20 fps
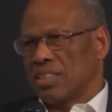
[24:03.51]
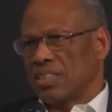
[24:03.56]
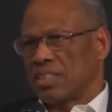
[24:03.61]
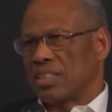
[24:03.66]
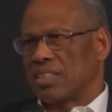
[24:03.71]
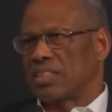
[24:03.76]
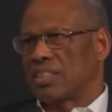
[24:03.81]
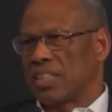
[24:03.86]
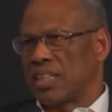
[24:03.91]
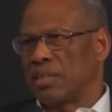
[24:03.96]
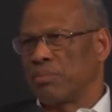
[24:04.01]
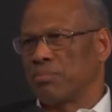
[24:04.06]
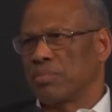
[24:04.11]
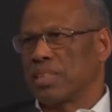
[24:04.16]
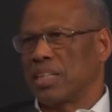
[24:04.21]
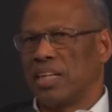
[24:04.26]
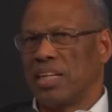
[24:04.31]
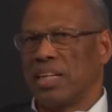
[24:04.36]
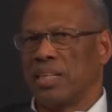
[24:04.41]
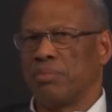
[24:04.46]
The same
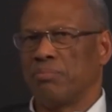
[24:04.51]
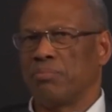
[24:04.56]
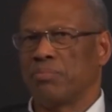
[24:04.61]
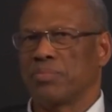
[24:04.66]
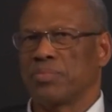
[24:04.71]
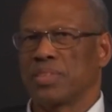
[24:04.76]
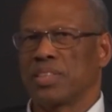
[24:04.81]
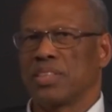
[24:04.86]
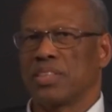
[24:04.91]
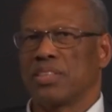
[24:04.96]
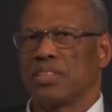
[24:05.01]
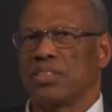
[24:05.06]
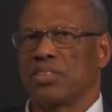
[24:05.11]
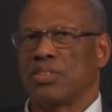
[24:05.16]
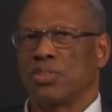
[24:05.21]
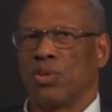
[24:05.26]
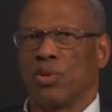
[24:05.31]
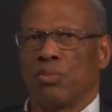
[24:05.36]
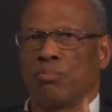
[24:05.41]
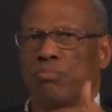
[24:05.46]
time,
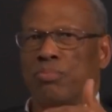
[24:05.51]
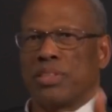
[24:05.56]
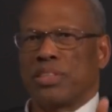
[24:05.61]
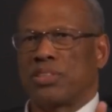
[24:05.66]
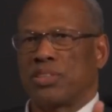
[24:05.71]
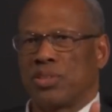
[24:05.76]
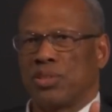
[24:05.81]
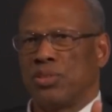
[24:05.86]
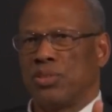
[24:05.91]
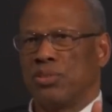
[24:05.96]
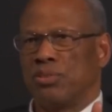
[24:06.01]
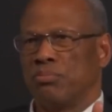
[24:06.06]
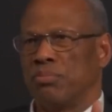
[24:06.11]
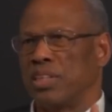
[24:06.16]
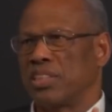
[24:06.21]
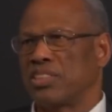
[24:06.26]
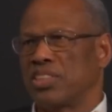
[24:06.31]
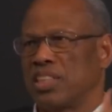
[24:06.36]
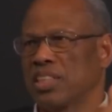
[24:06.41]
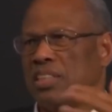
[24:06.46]
don't be too much